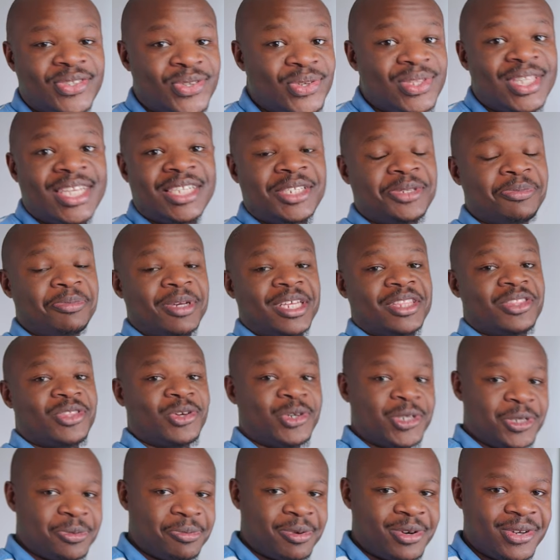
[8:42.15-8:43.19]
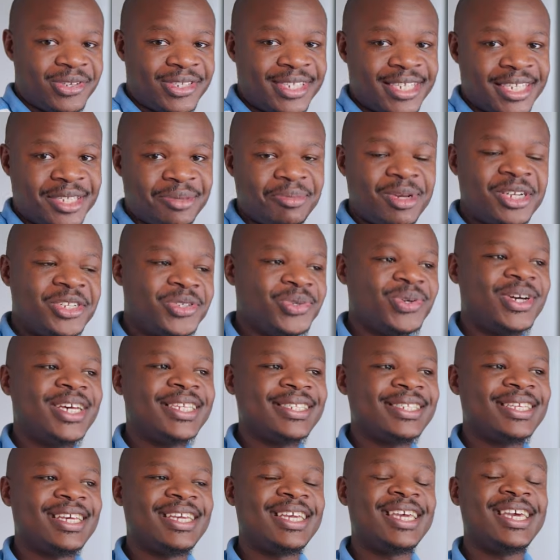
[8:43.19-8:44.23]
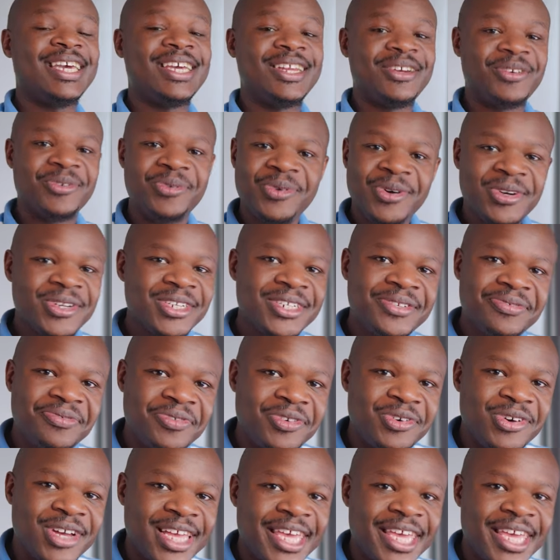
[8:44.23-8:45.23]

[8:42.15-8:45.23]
So that's my thought process. But you ask again, what for